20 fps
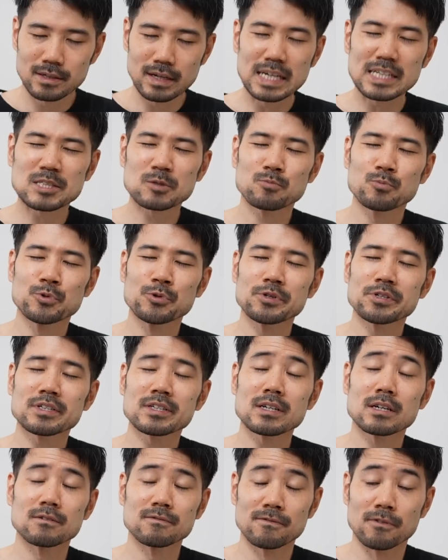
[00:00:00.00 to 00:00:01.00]
It's
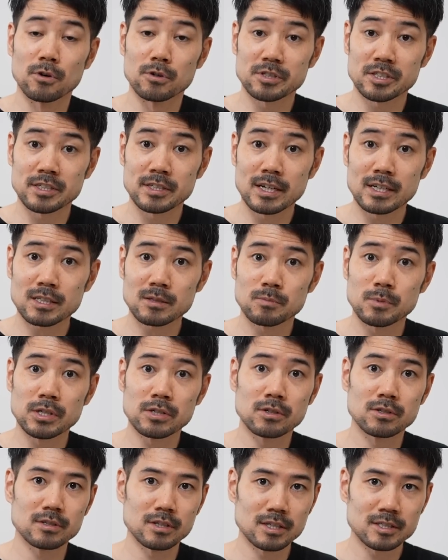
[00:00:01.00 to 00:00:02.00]
pretty unfortunate
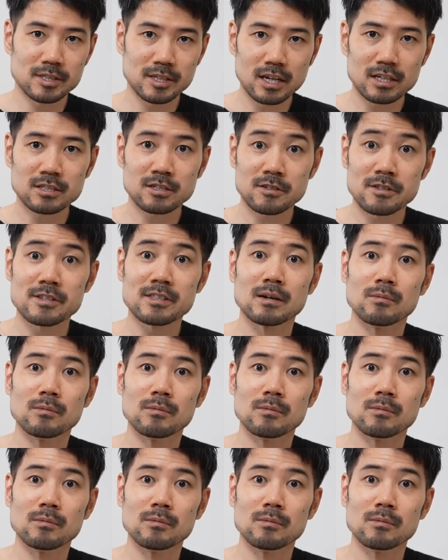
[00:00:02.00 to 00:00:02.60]
because it's actually